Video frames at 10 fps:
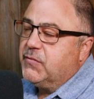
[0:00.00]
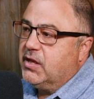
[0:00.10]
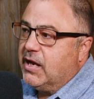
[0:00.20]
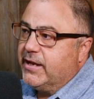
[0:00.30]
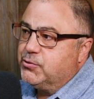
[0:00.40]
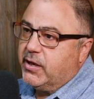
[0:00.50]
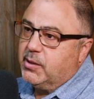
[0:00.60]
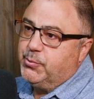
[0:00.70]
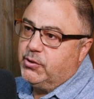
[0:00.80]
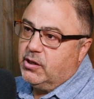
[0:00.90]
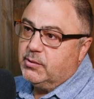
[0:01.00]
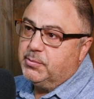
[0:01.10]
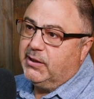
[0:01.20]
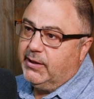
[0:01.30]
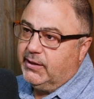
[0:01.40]
that I try to put on the
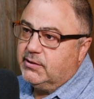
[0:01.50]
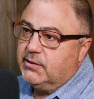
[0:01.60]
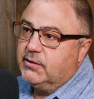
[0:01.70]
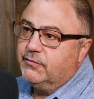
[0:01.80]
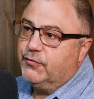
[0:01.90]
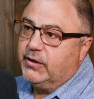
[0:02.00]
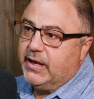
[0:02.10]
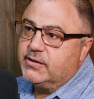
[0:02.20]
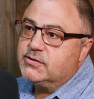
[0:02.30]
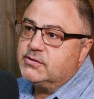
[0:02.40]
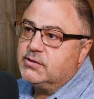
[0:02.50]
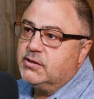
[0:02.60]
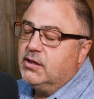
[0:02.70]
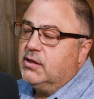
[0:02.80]
plate for guests.